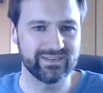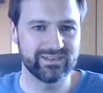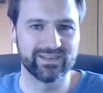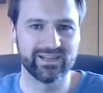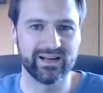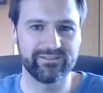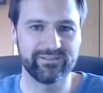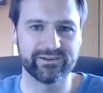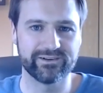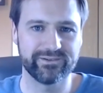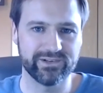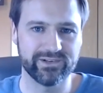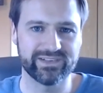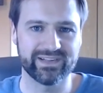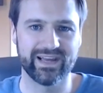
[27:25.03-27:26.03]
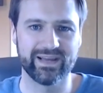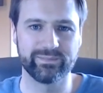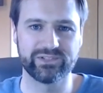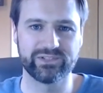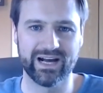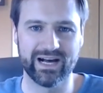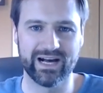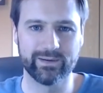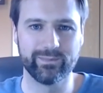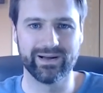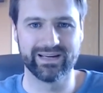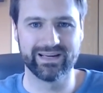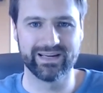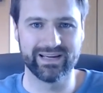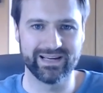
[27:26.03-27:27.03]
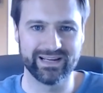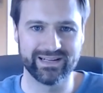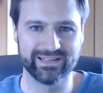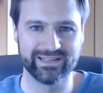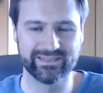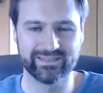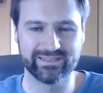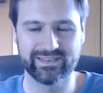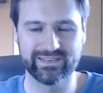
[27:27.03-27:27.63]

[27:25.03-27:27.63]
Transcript: love your full-time job and